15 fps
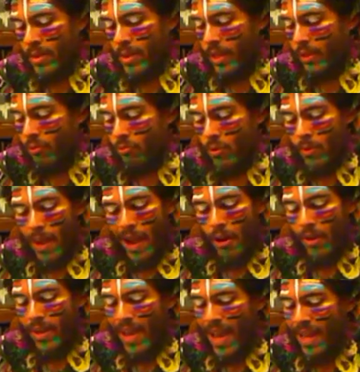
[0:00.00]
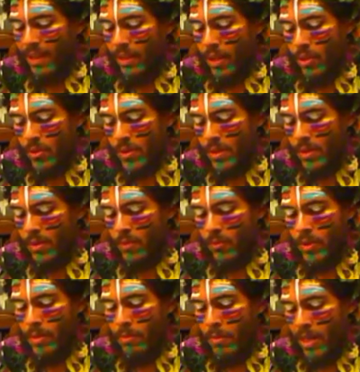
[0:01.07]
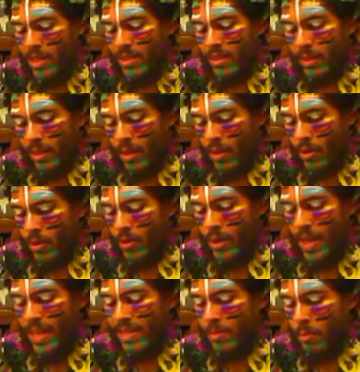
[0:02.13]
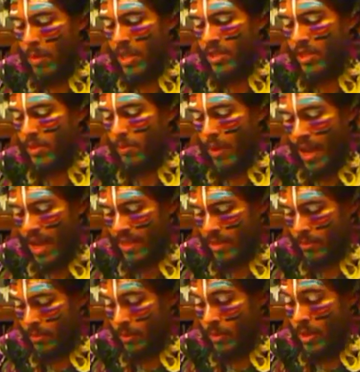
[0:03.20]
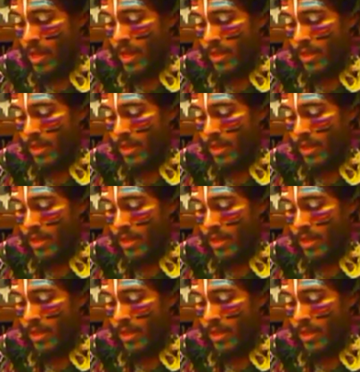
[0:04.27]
that through our diagnosis we must learn as much as possible